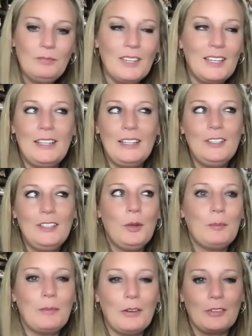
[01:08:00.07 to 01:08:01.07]
He didn't go
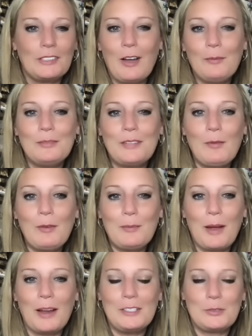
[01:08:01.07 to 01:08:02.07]
get milk. Now my
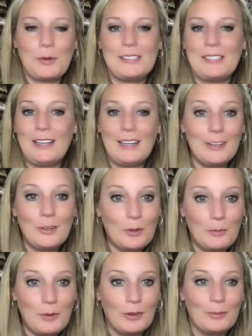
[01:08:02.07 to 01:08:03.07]
mind is racing. He didn't go get
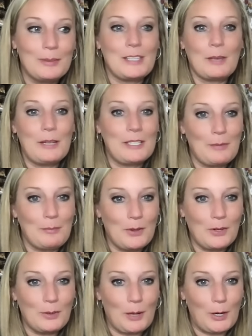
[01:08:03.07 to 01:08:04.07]
milk because I picked up
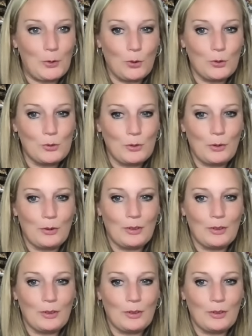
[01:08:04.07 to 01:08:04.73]
milk in my grocery order